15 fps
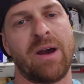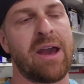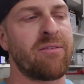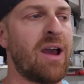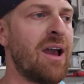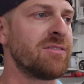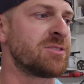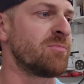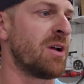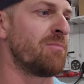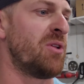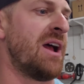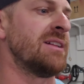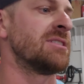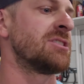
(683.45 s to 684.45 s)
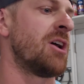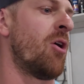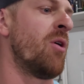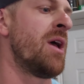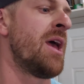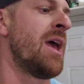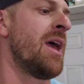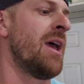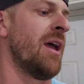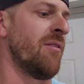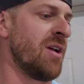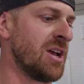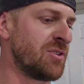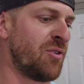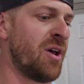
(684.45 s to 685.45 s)
I have some good plans. So if
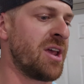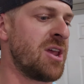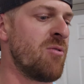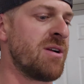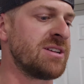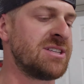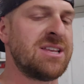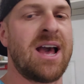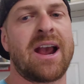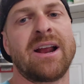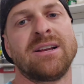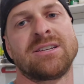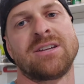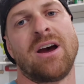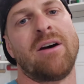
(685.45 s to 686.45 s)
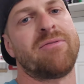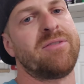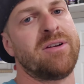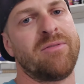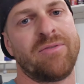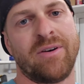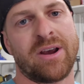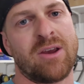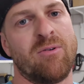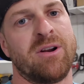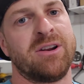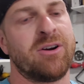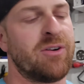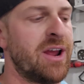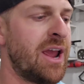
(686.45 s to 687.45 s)
you guys feel like you want to see that kind of stuff and you feel like you want
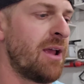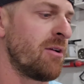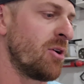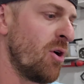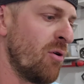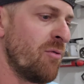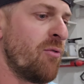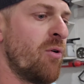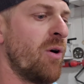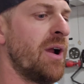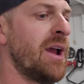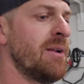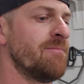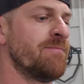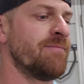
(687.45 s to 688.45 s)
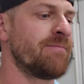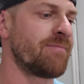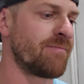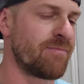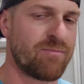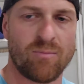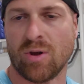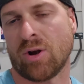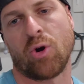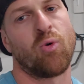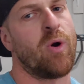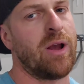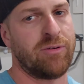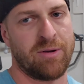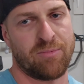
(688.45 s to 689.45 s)
to donate, go for it.
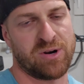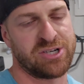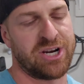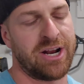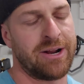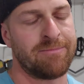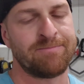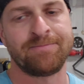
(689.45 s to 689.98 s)
Greatly appreciated.